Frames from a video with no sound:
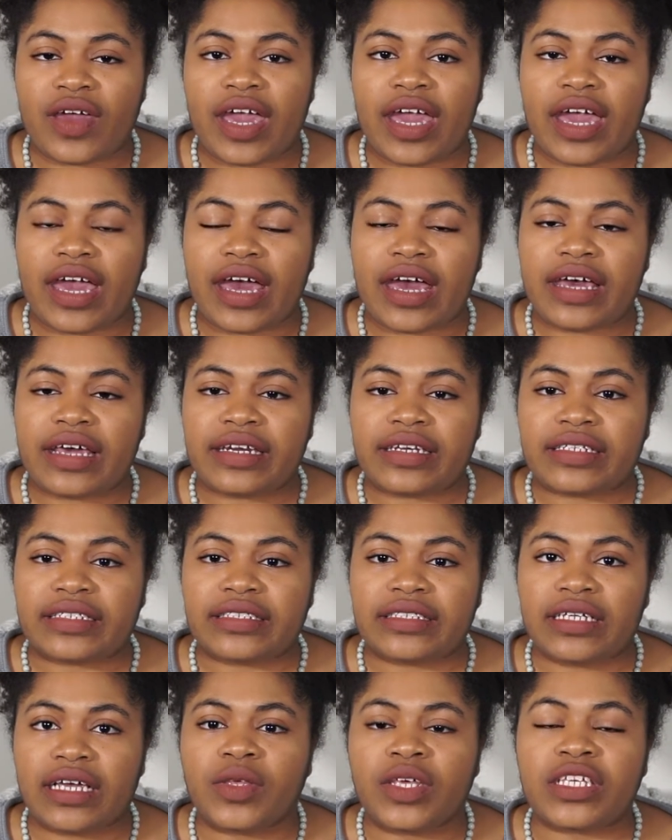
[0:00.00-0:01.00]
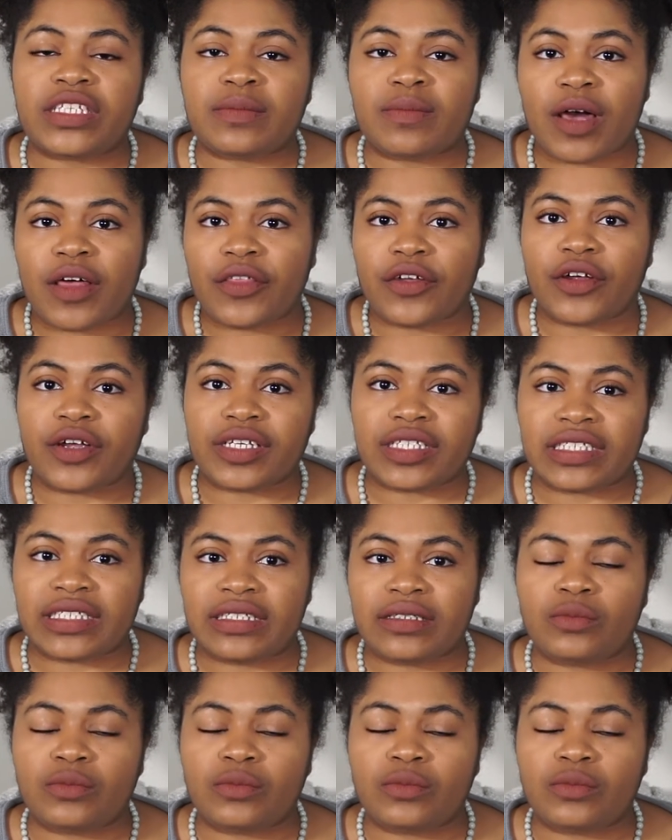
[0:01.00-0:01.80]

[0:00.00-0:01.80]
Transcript: and his mother